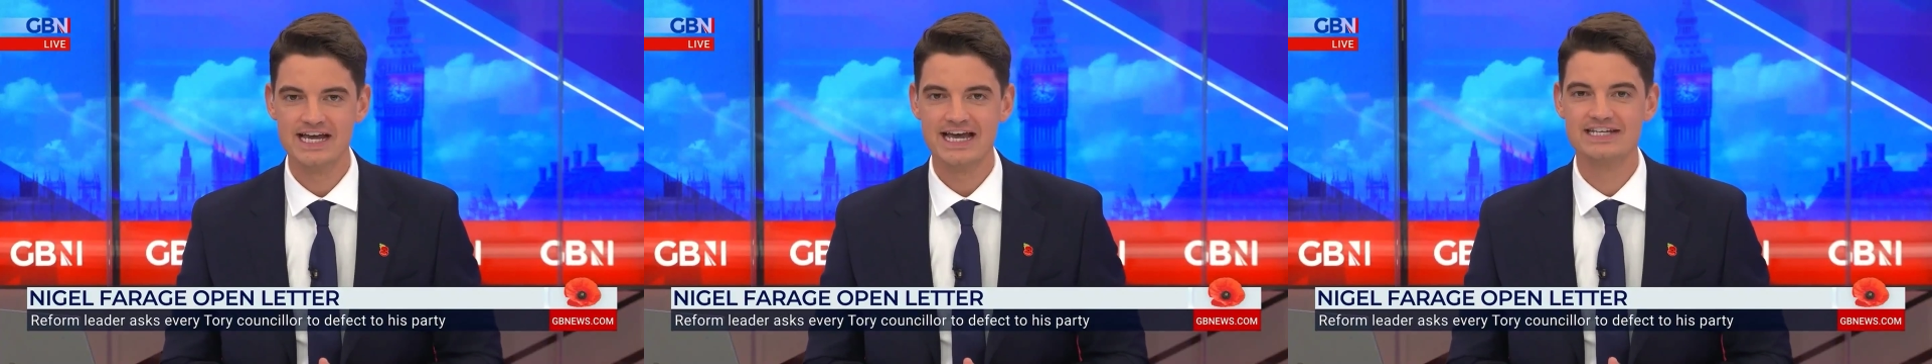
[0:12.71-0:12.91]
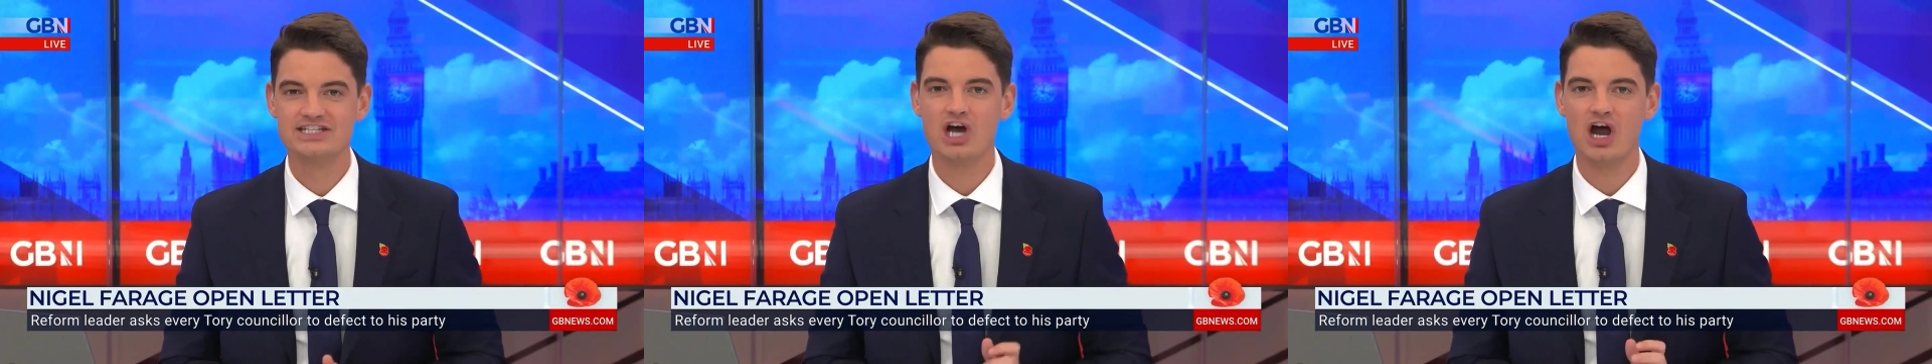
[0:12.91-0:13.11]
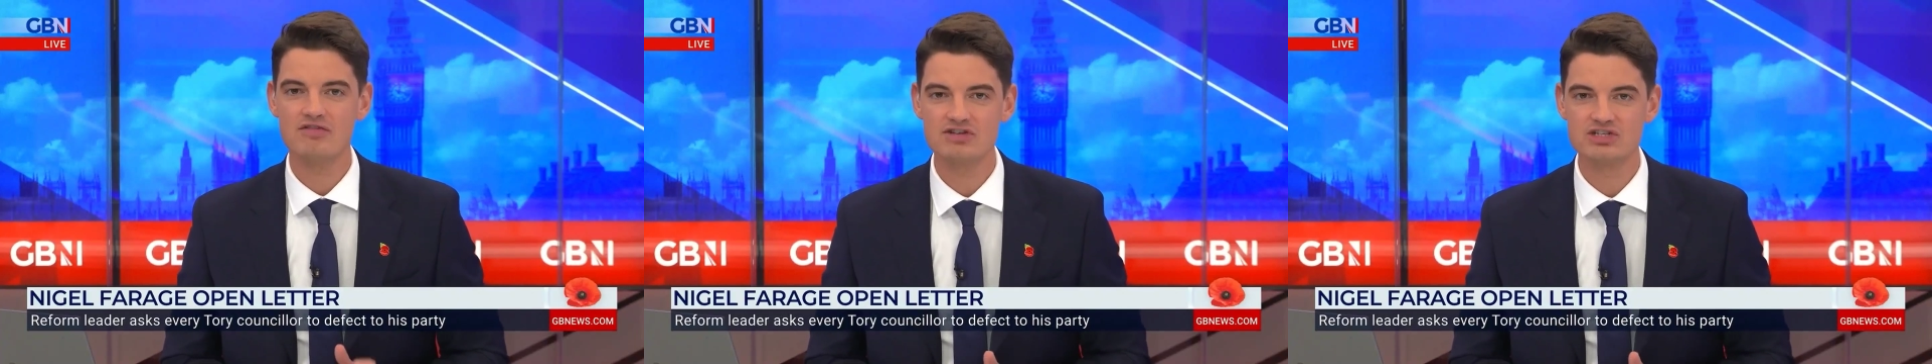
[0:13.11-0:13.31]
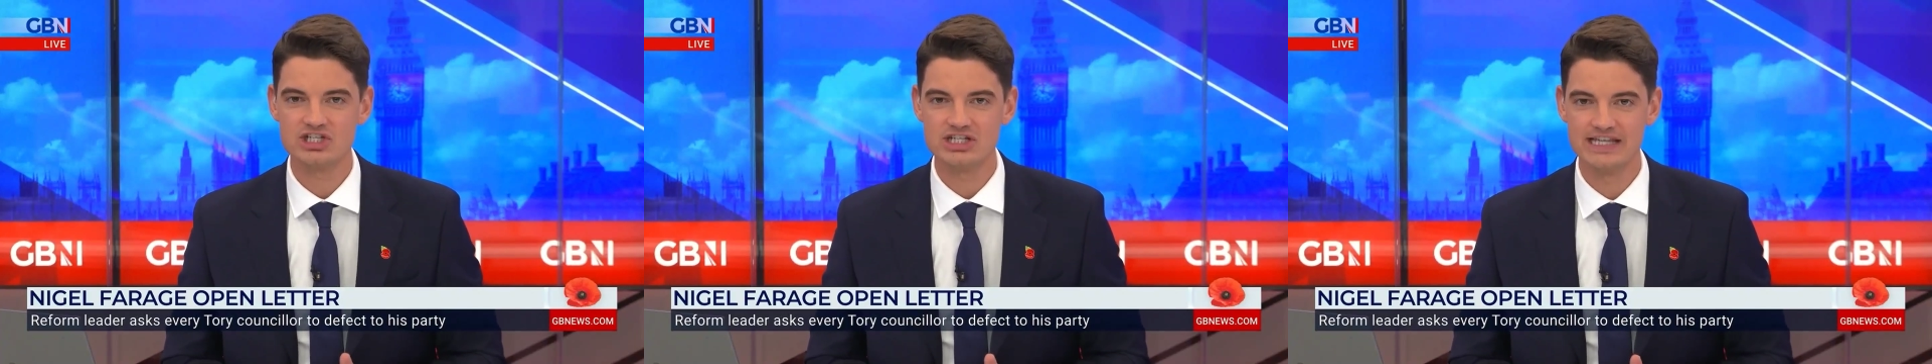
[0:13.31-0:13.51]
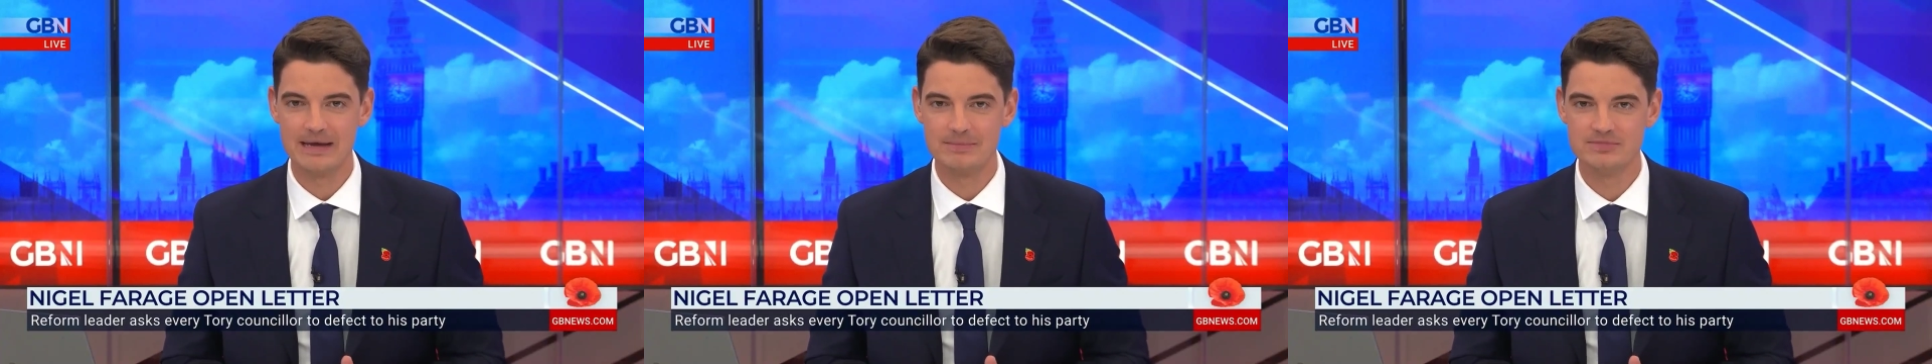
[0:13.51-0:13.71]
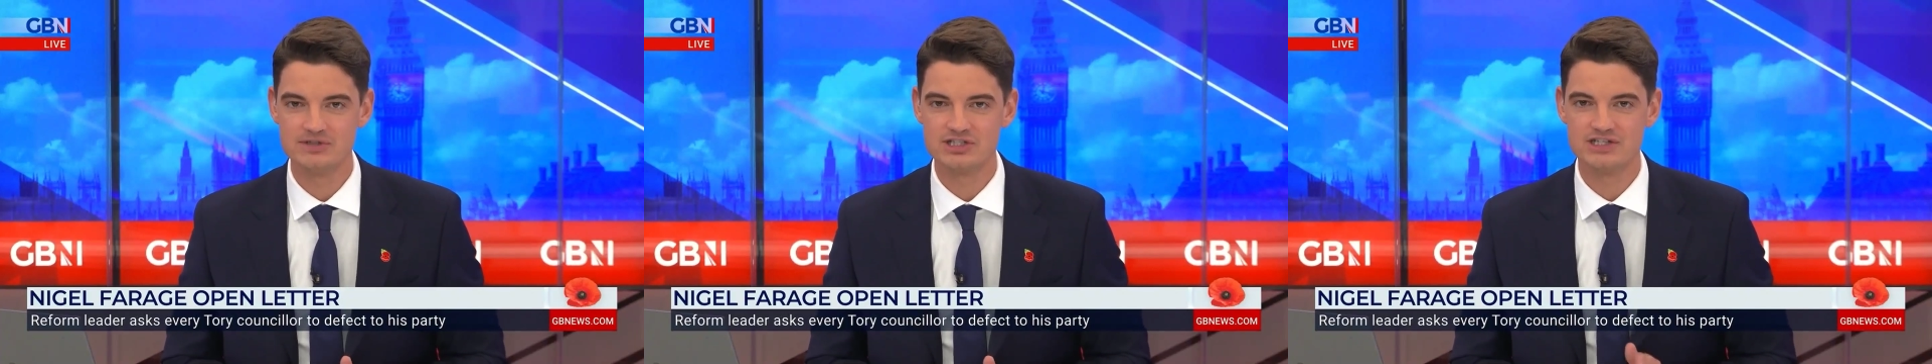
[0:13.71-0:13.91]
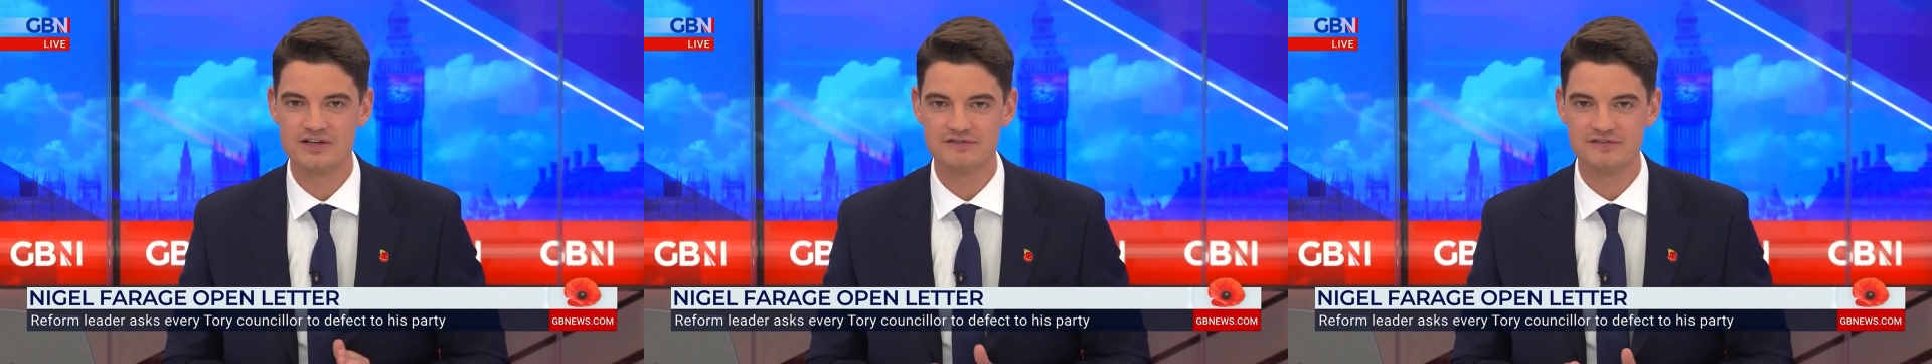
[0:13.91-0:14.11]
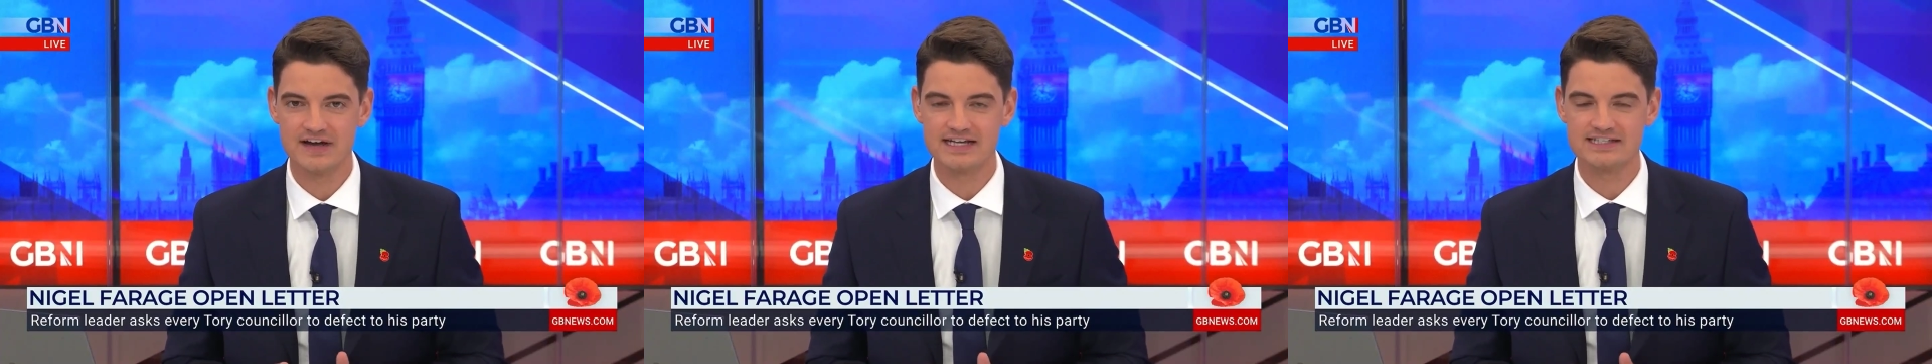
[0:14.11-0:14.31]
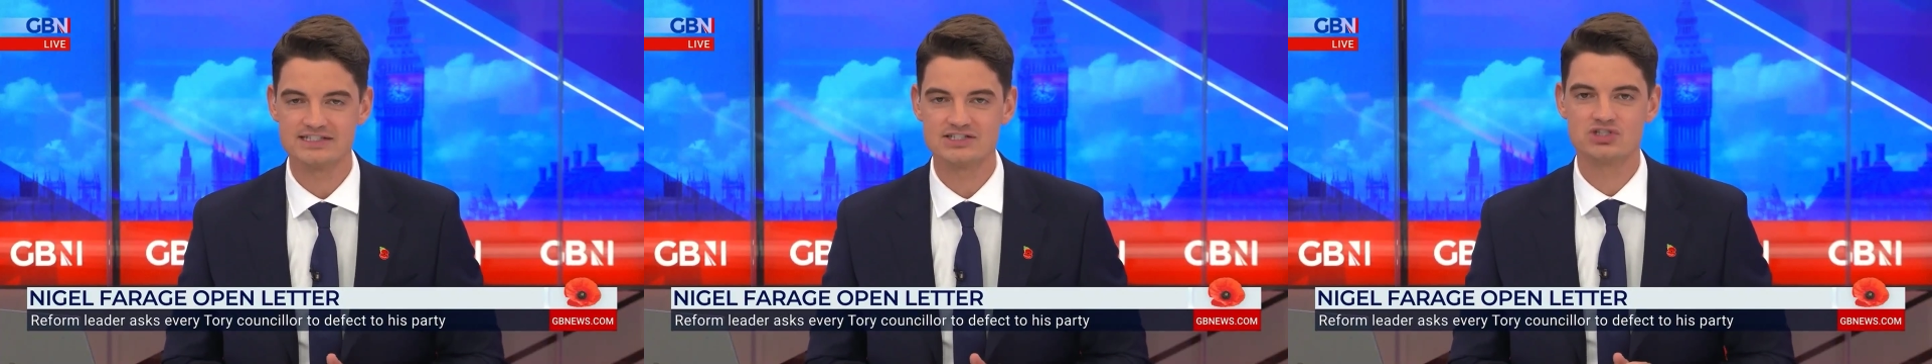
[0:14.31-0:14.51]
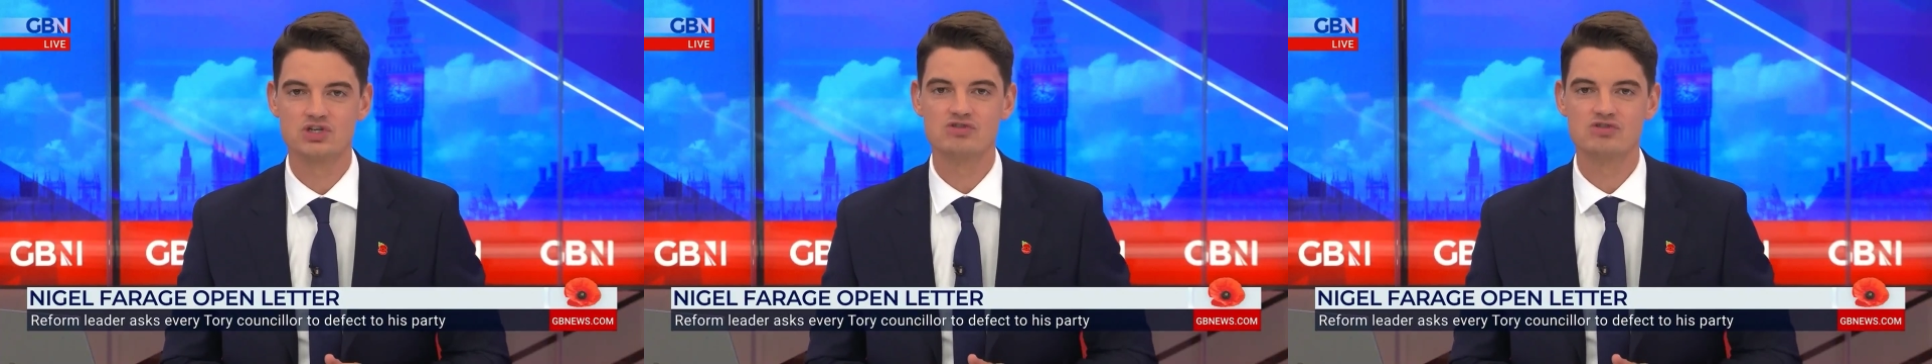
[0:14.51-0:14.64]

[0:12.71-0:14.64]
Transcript: encouraging them to defect